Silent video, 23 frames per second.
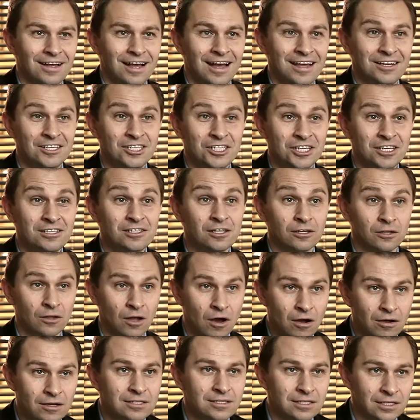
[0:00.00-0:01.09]
and she's the
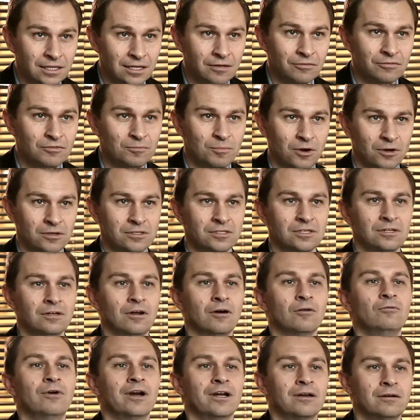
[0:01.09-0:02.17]
longest lived person
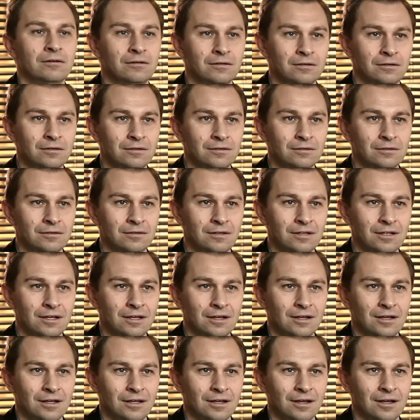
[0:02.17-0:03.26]
on record.
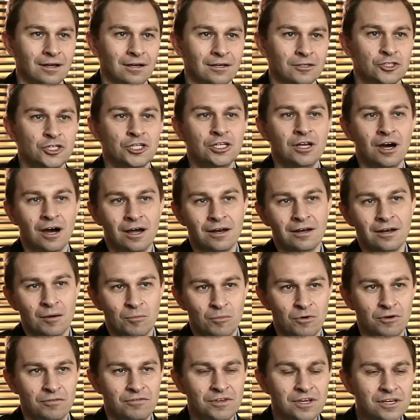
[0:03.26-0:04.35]
Uh, she died a
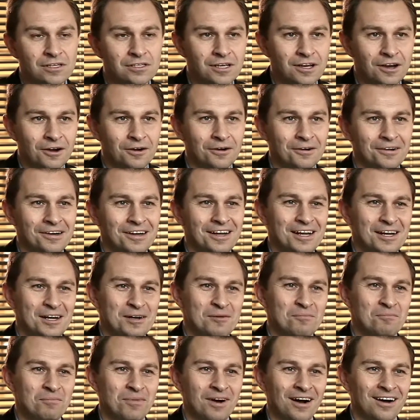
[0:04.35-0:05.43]
number of years ago,
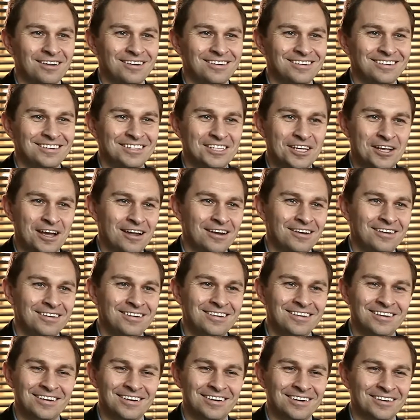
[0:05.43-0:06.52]
but she had
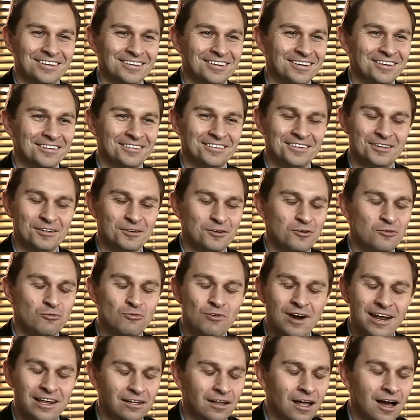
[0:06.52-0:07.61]
uh, a
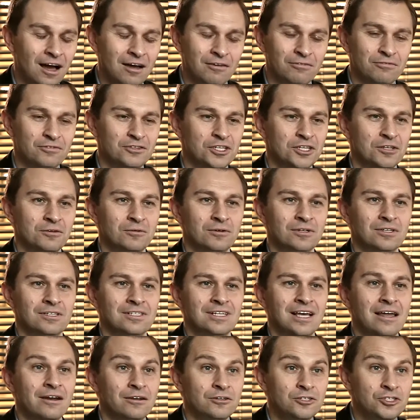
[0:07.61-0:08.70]
great life. She was
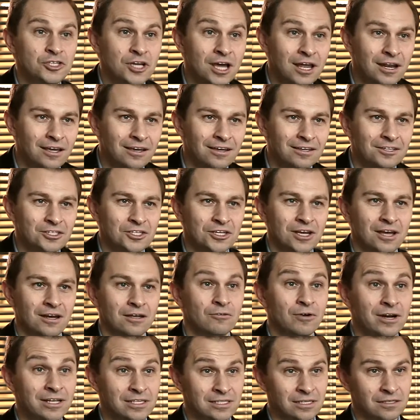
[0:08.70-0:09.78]
energetic, she had a
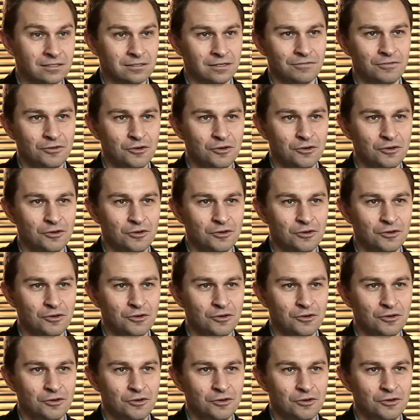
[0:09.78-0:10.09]
great sense of